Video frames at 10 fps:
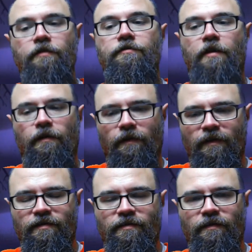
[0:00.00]

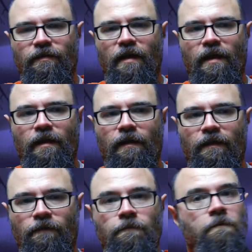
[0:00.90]
generation,
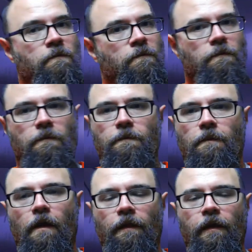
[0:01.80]
and
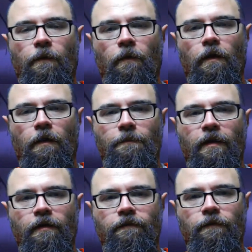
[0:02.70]
I think we're all
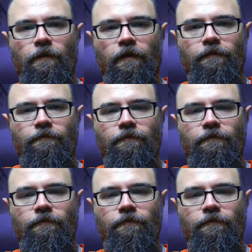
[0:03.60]
better for it.